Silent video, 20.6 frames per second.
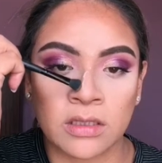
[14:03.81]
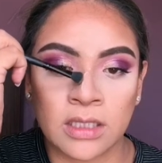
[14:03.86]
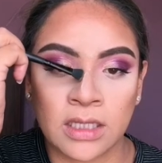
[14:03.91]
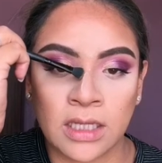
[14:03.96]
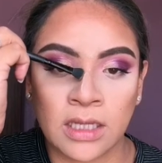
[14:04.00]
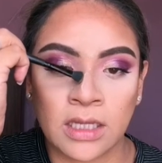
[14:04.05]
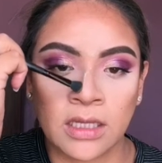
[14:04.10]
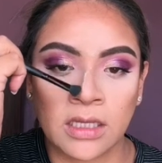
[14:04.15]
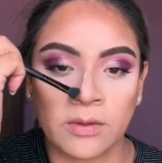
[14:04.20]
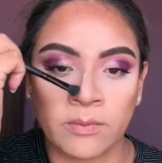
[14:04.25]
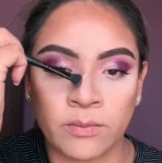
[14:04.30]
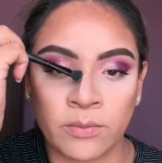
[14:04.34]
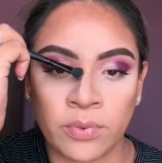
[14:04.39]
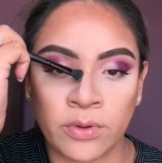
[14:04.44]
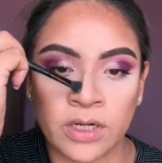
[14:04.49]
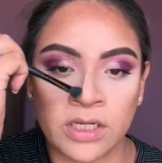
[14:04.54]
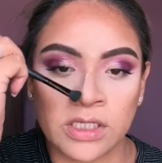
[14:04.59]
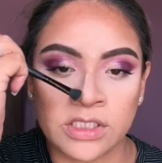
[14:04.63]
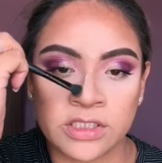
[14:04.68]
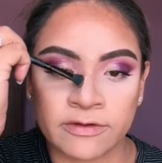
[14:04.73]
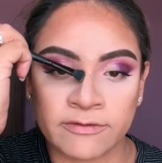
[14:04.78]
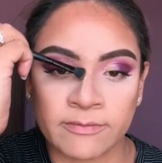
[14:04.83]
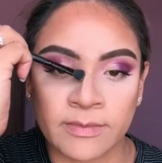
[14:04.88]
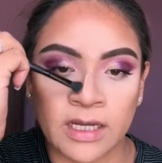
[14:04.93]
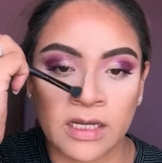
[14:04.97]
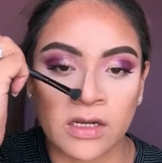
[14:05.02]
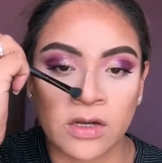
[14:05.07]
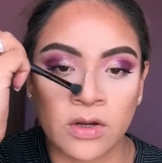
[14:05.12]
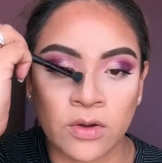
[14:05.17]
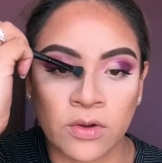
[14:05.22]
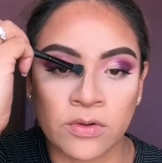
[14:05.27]
the bridge of my
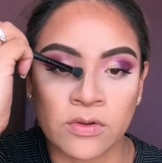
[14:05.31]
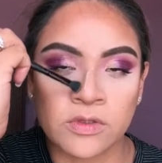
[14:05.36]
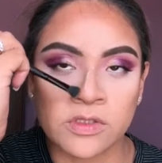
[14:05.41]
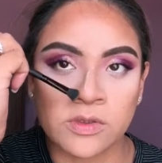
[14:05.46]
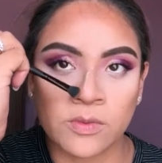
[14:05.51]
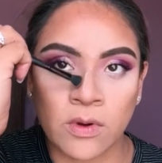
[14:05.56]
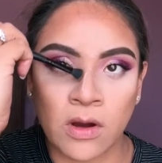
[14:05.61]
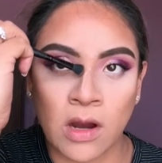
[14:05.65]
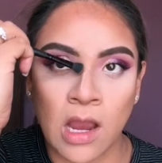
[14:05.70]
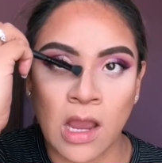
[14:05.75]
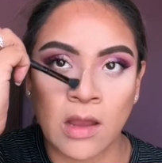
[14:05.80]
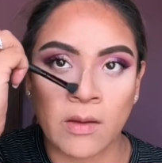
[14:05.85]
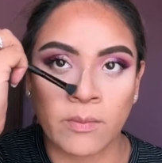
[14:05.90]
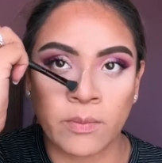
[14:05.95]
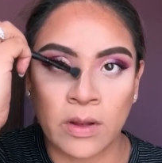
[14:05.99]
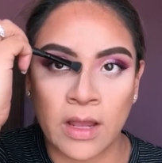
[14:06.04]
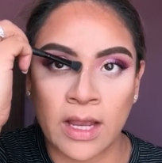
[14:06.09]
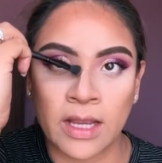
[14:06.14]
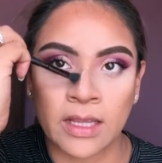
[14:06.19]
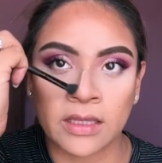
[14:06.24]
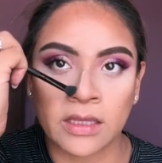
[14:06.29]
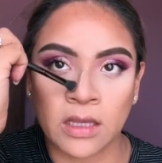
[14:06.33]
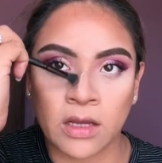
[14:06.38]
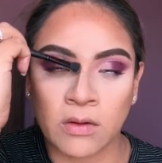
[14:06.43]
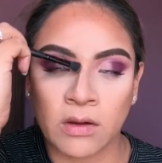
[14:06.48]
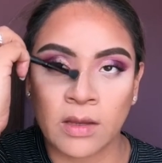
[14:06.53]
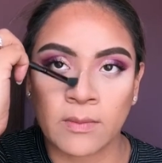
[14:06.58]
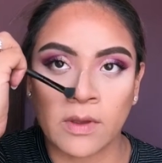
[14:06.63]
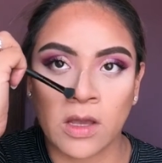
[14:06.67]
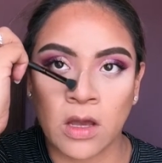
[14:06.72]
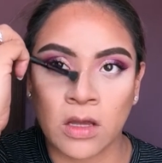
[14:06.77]
nose where I applied the
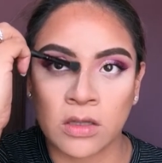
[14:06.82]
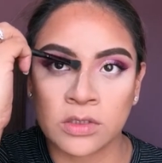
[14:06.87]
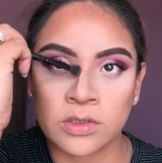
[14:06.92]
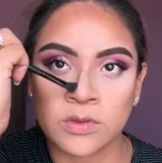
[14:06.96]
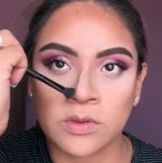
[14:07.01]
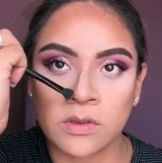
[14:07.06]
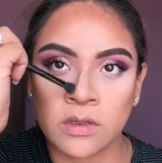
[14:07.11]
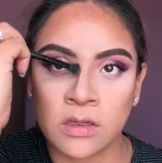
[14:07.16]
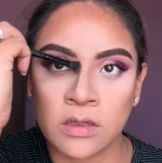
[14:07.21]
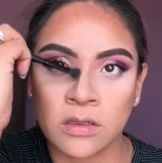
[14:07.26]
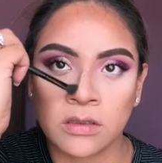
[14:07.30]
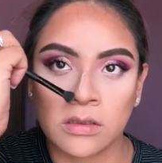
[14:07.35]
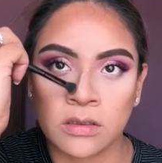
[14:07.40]
cream contour.